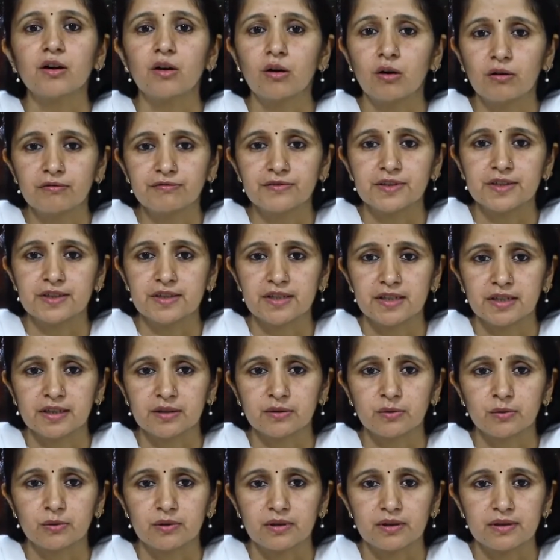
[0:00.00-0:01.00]
of the
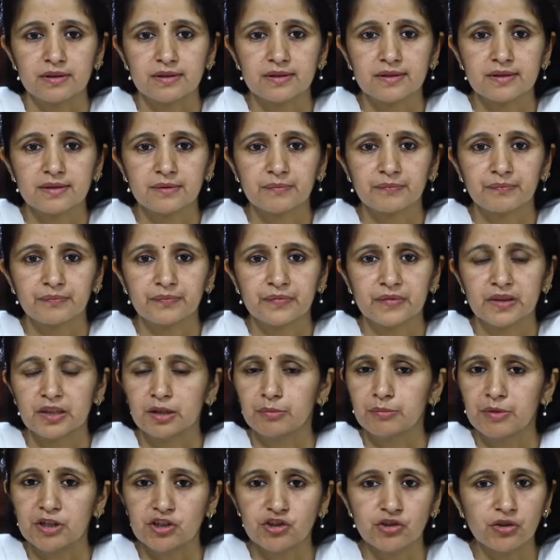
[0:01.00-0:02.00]
stakeholders. The
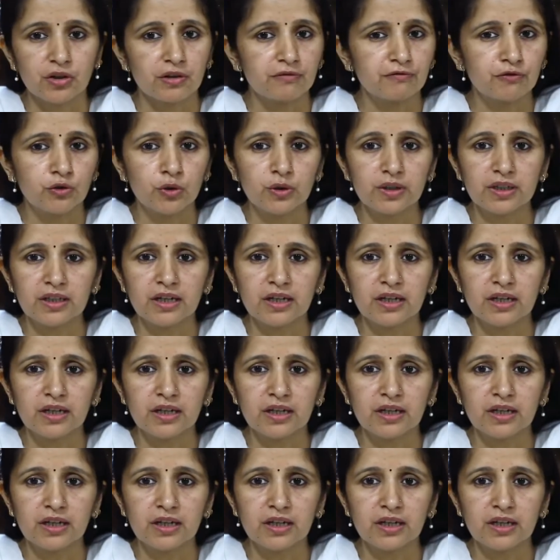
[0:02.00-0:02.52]
measure of good